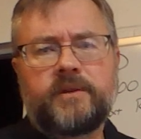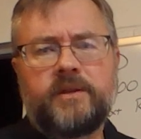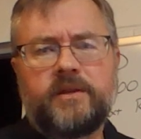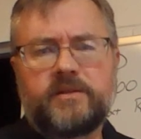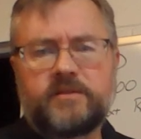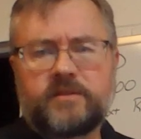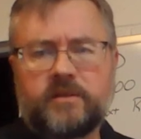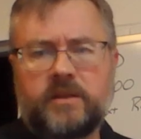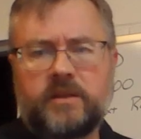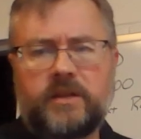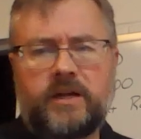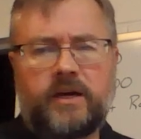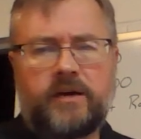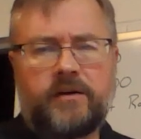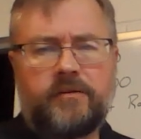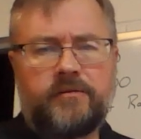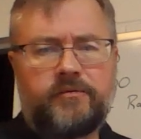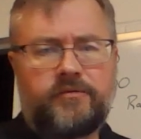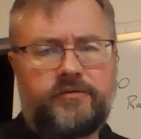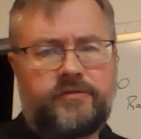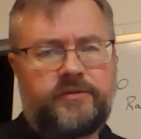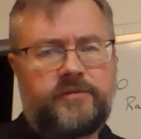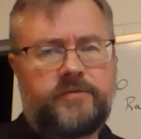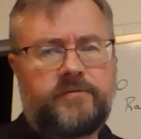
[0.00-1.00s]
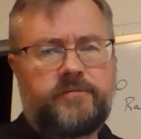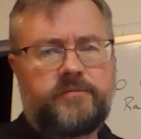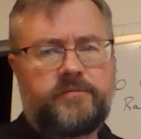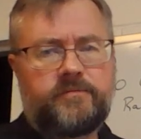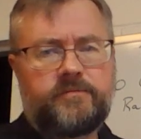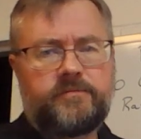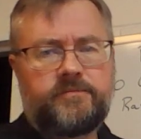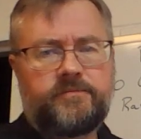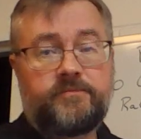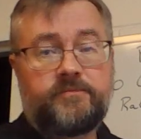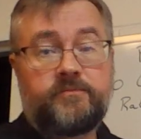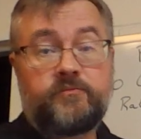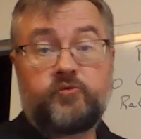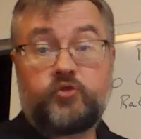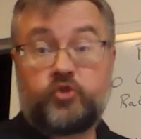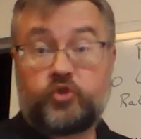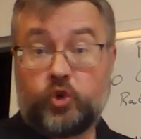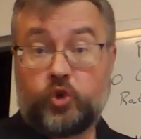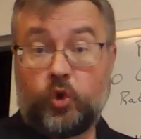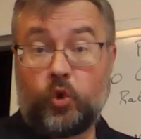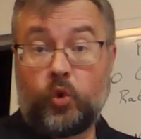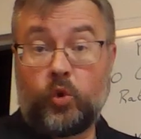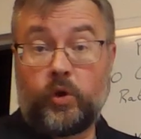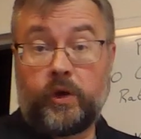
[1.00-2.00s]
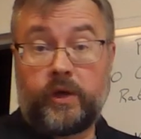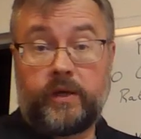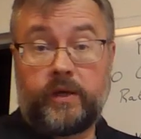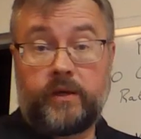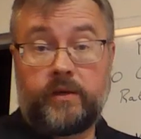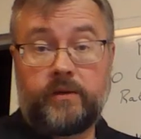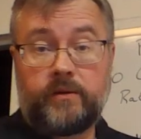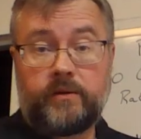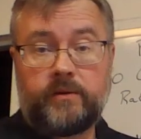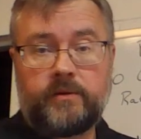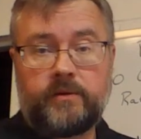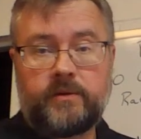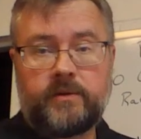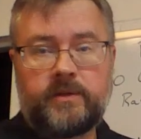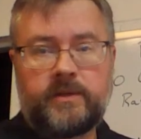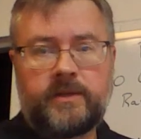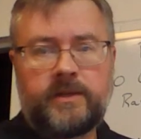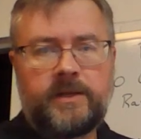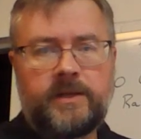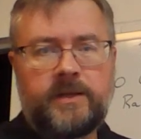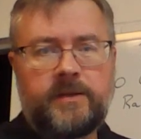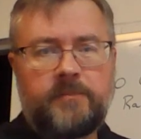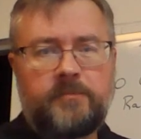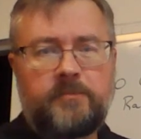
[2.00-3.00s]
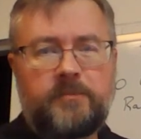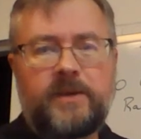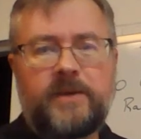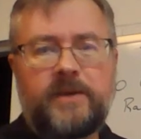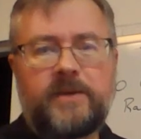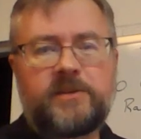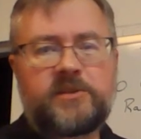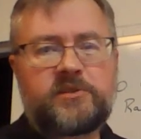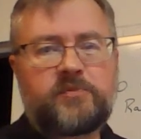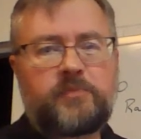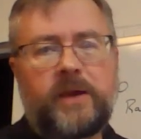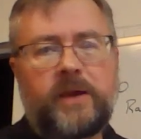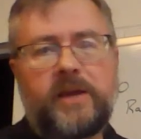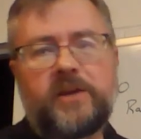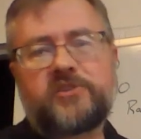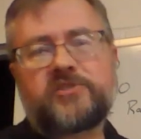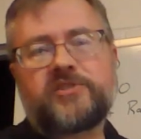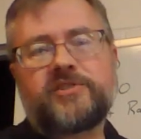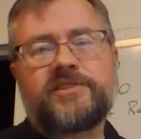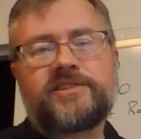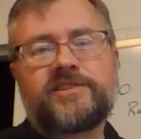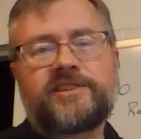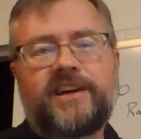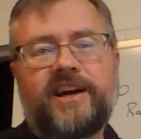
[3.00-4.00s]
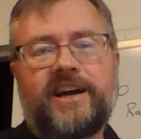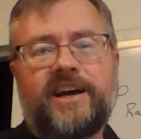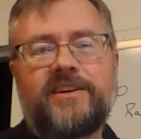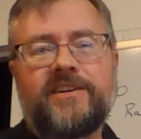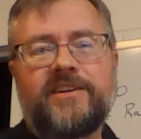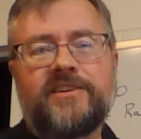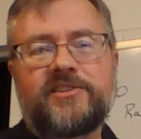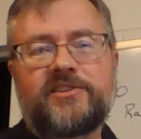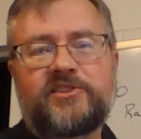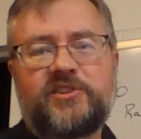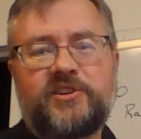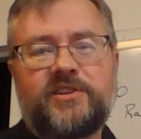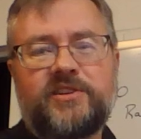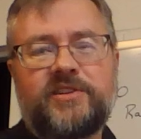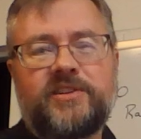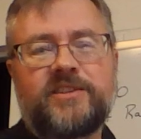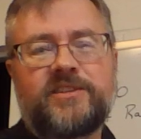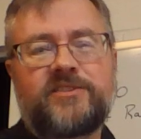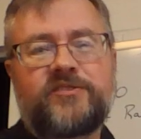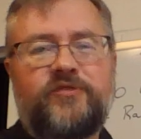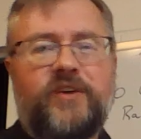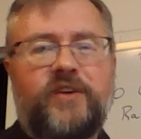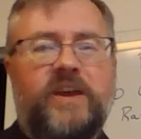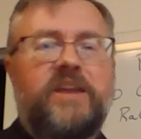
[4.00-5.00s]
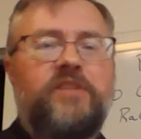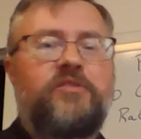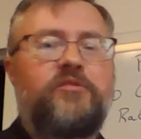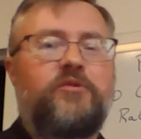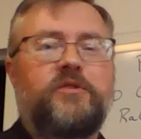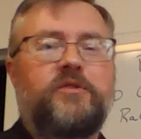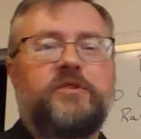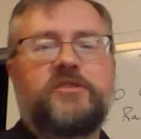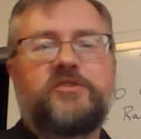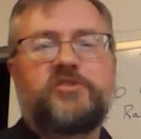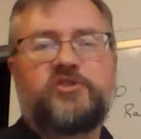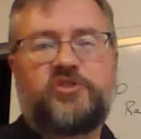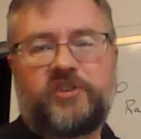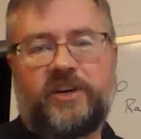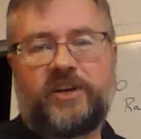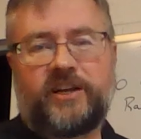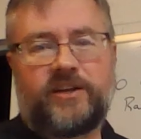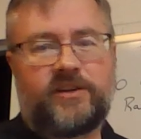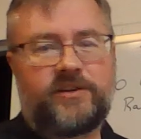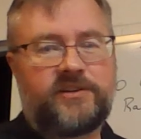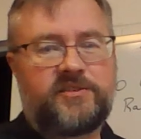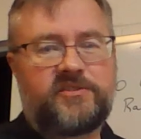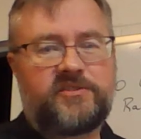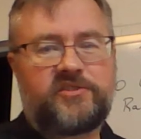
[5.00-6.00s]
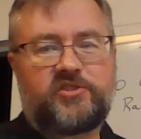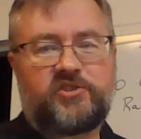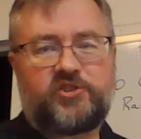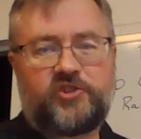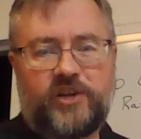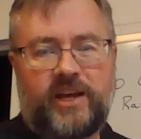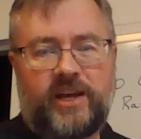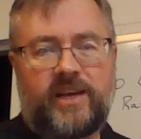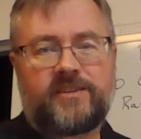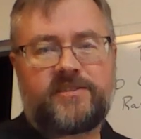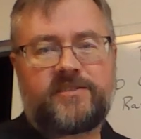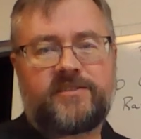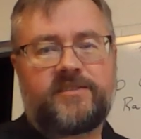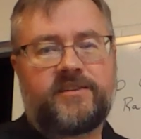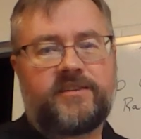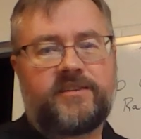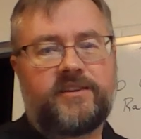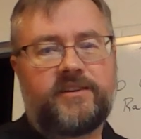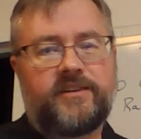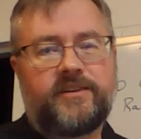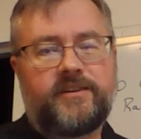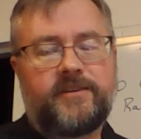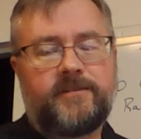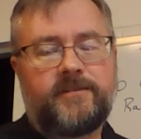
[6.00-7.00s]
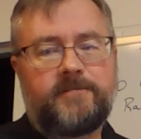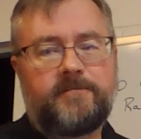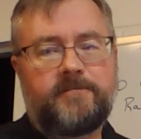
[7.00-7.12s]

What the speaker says: is love, joy, peace, patience, kindness, goodness, faithfulness, gentleness, chastity.